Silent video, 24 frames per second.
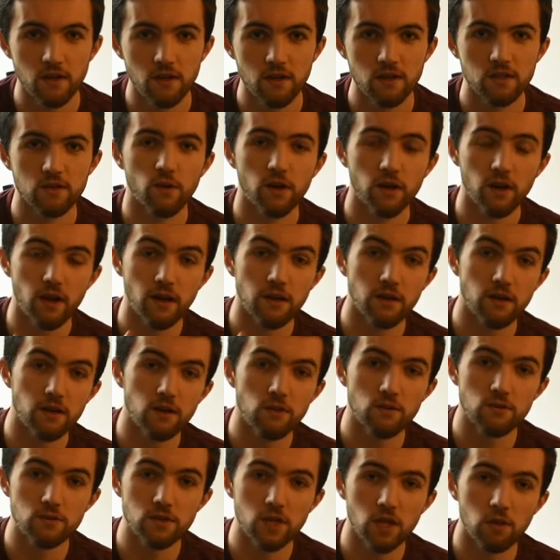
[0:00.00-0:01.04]
So I'd like
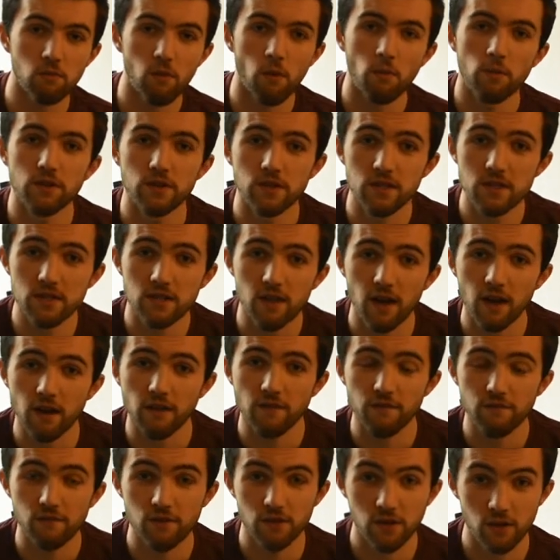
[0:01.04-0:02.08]
you to come up with a
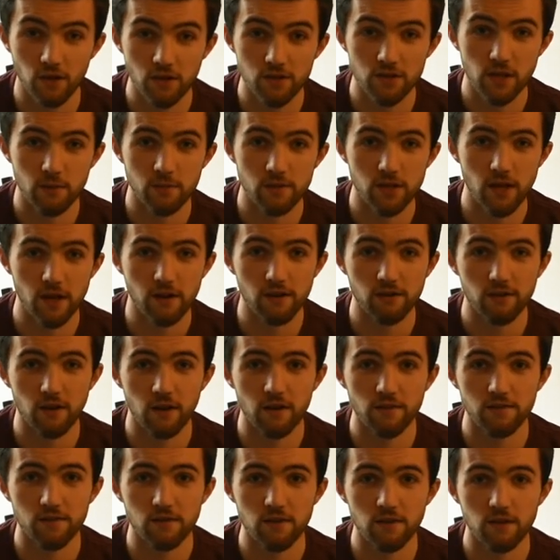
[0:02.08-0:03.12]
design for a concept
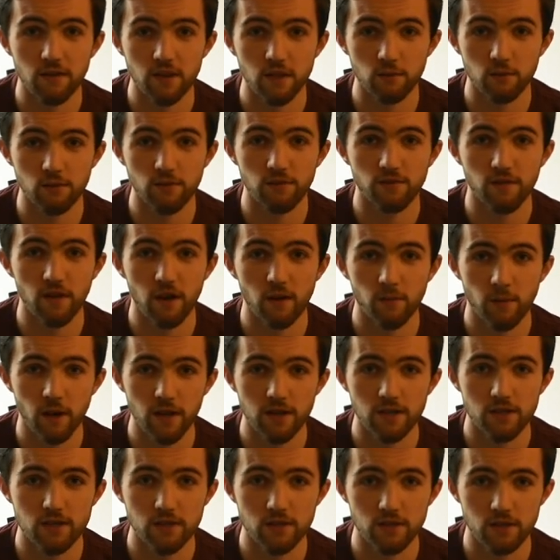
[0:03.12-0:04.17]
aircraft that will fly
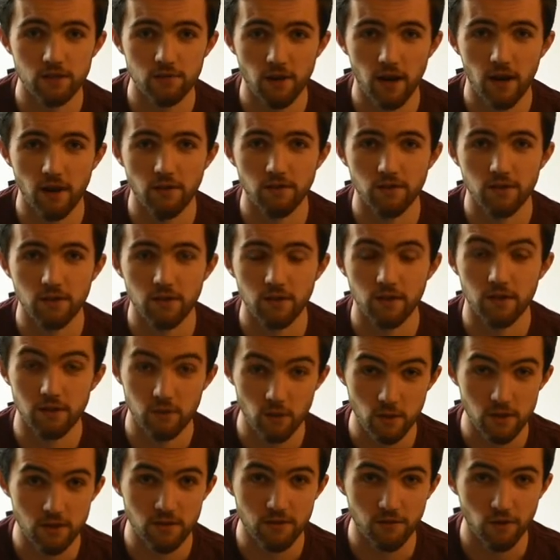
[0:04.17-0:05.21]
passengers around in
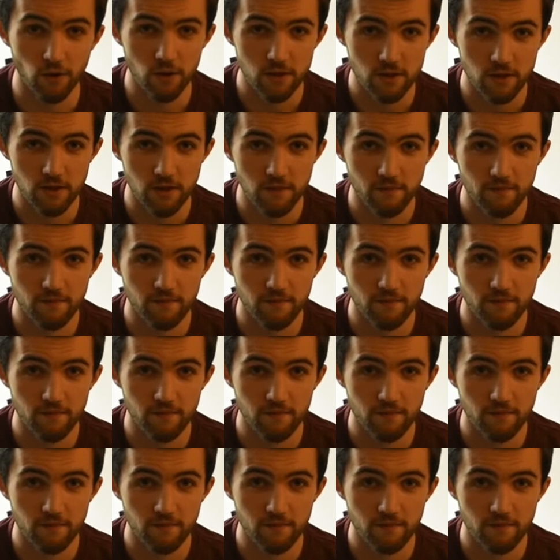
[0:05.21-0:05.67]
2040.